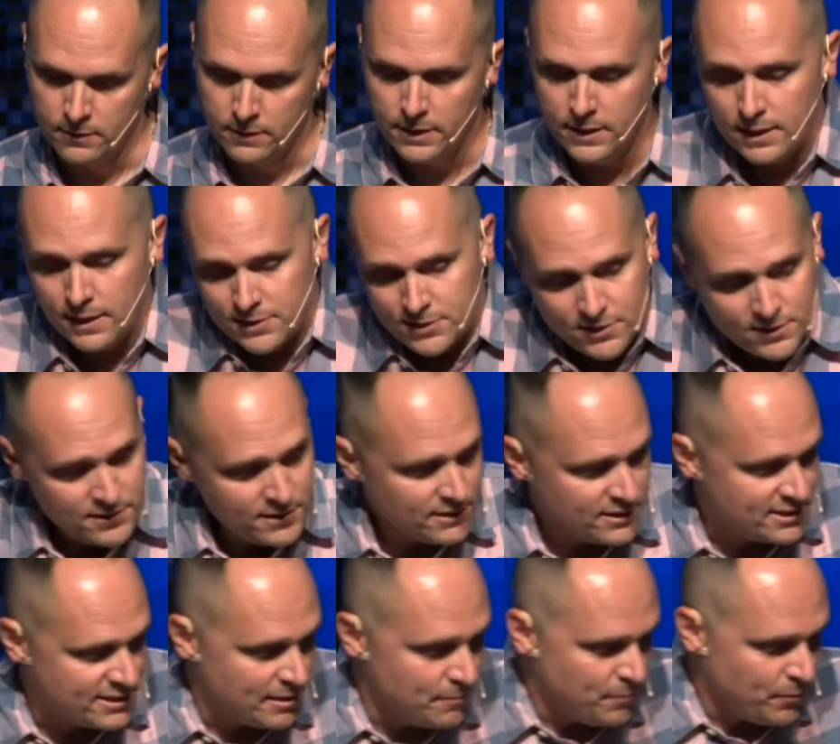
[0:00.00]
It's just a
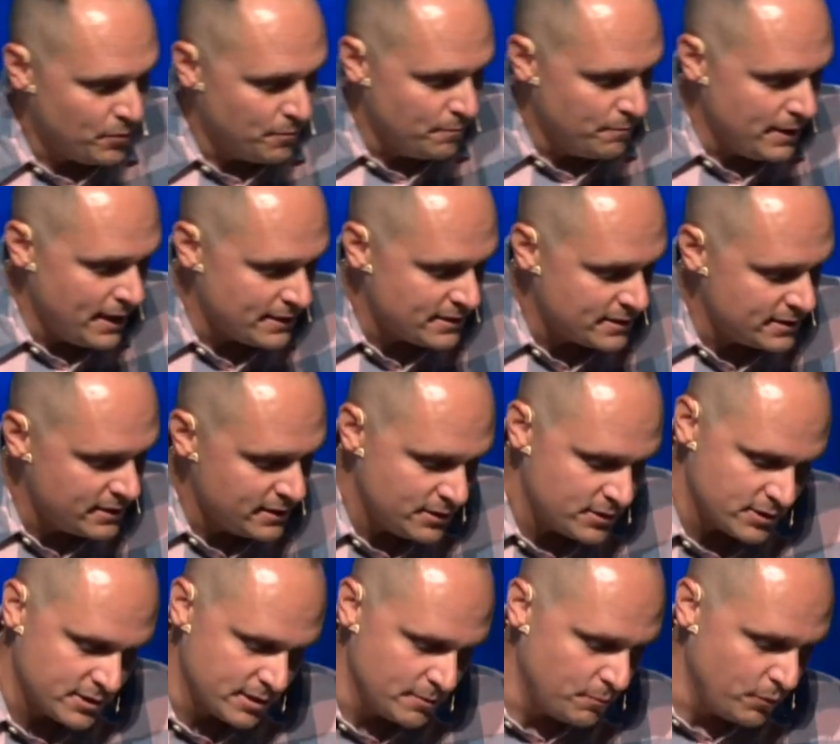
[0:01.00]
simple message,
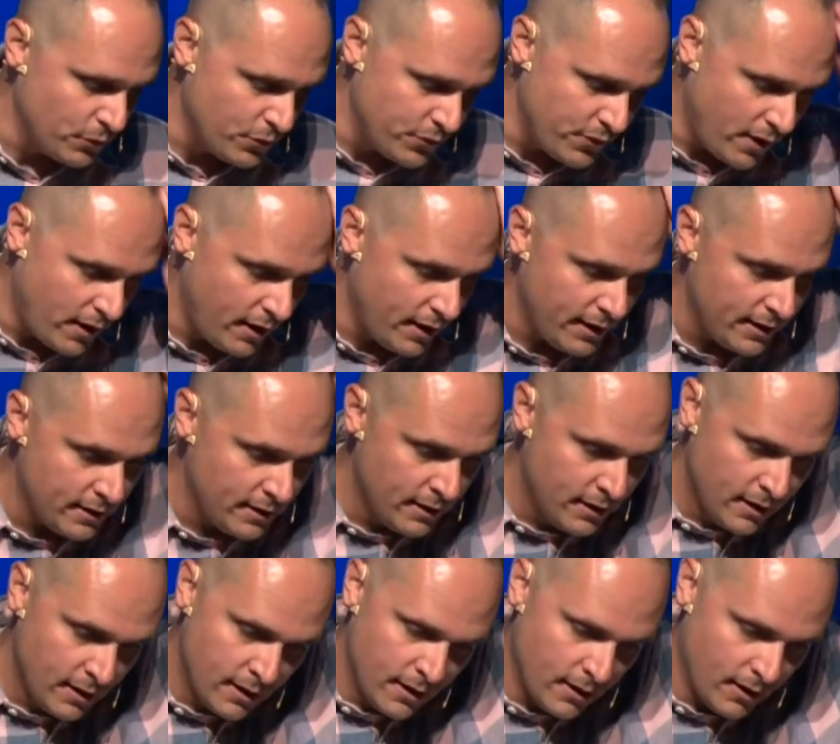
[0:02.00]
a simple thought
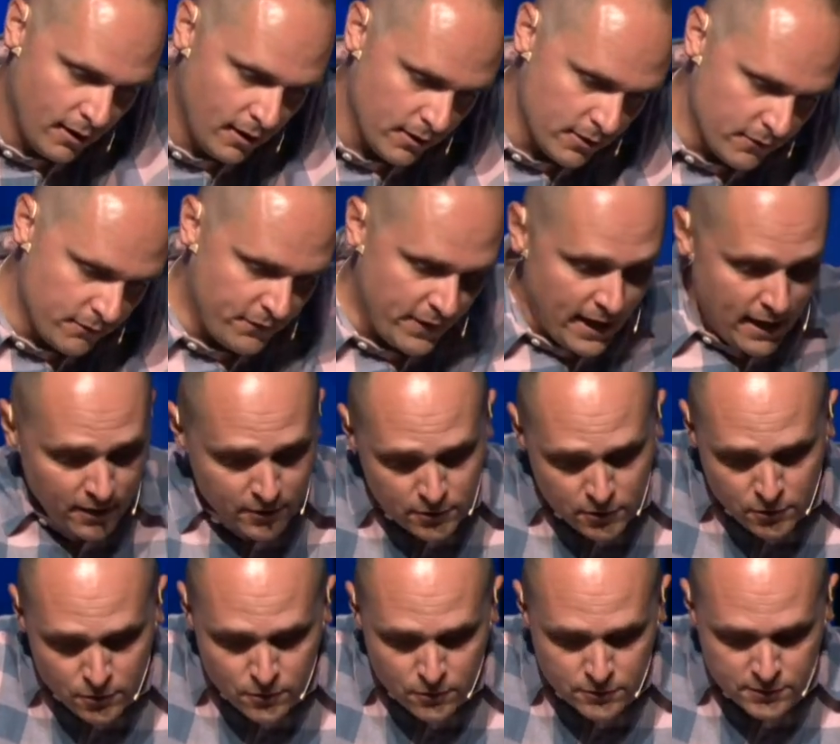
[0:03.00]
on the
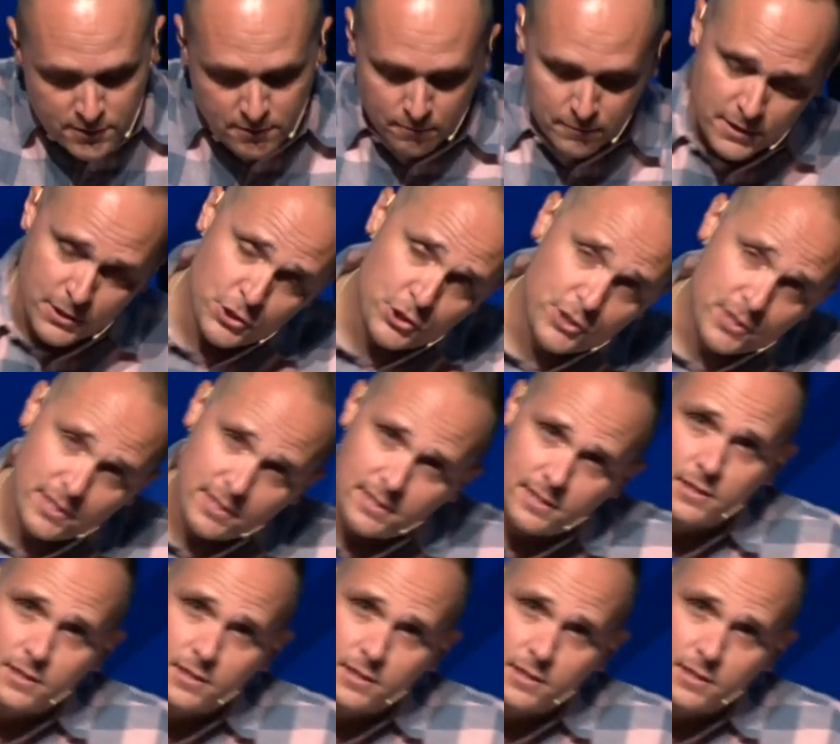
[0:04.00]
values, the mission,